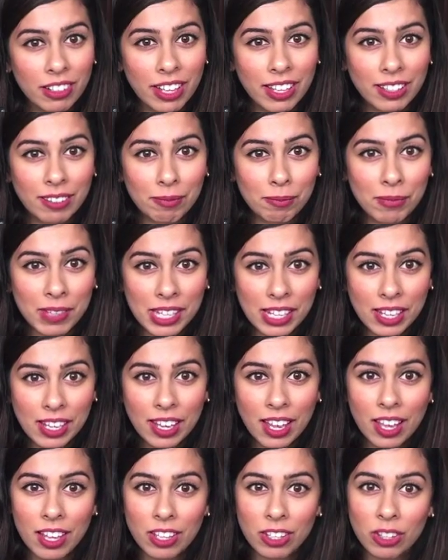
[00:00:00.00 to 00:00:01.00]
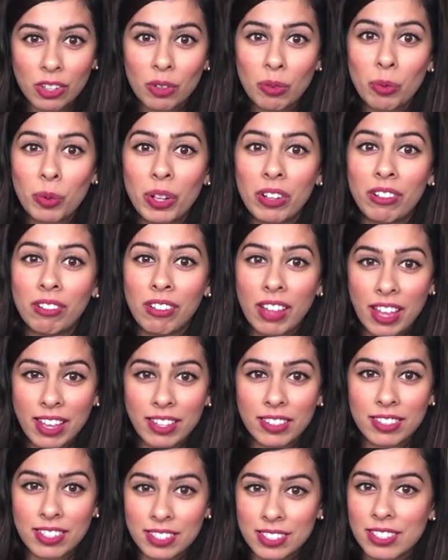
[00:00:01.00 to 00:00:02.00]
like me, you will
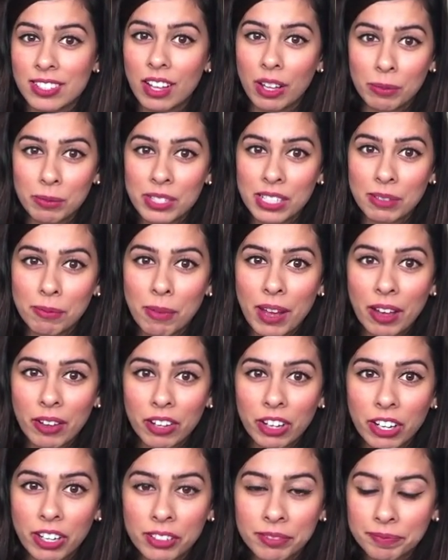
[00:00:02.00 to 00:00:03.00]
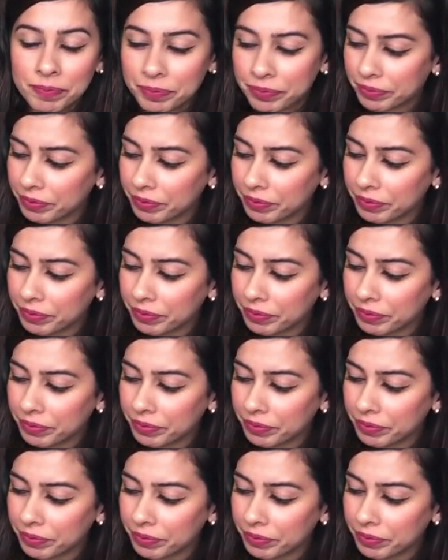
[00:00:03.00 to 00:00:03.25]
like this sculpting powder.